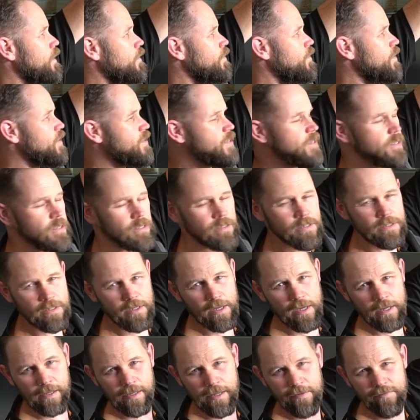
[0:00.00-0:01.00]
this
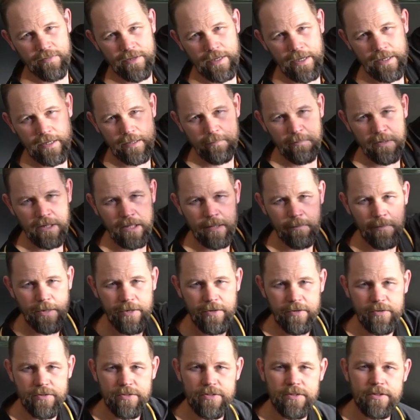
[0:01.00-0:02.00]
is 1180
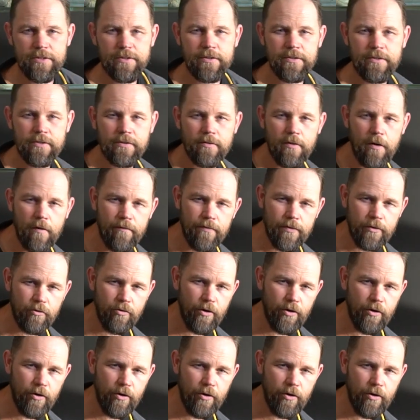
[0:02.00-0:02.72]
millimeters off the